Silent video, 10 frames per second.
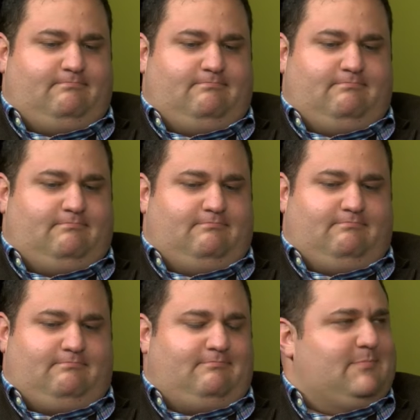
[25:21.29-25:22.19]
This is
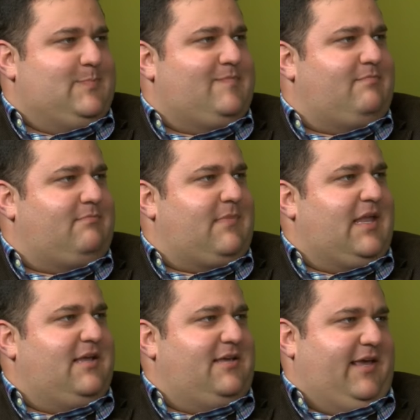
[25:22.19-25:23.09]
kind of an odd one.
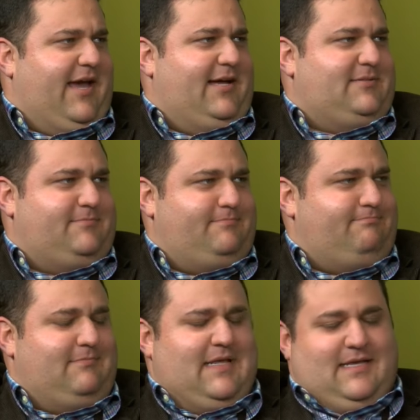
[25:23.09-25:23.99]
Yeah?
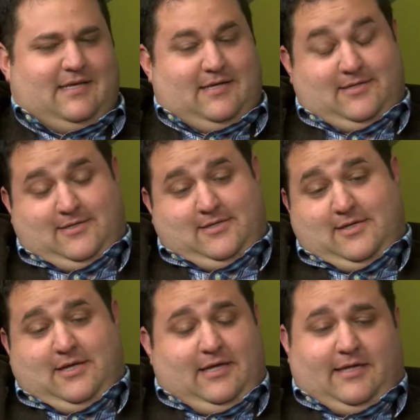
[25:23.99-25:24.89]
Yeah.
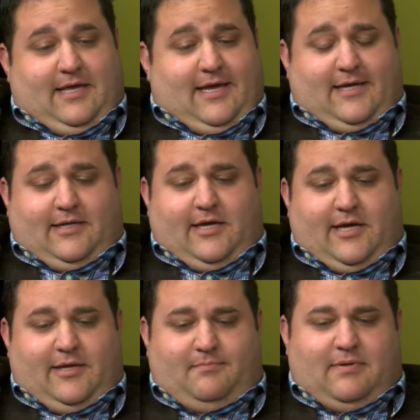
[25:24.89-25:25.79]
Yeah, no,
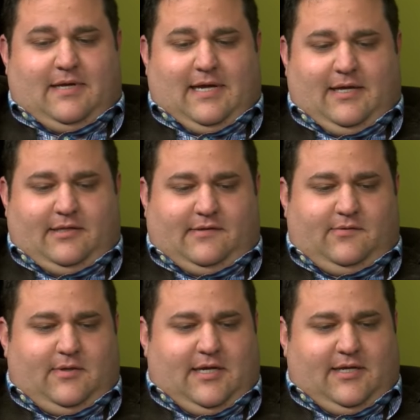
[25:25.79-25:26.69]
I, I
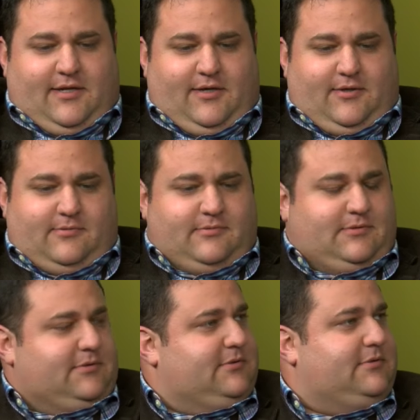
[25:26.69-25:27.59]
do not know.
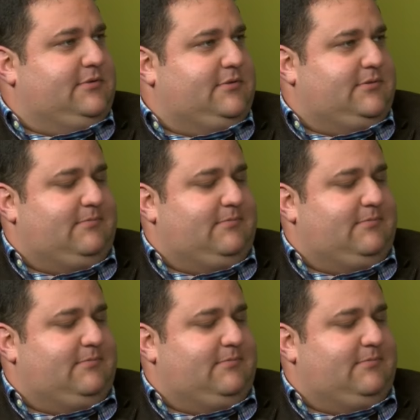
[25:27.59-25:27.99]
Any guess?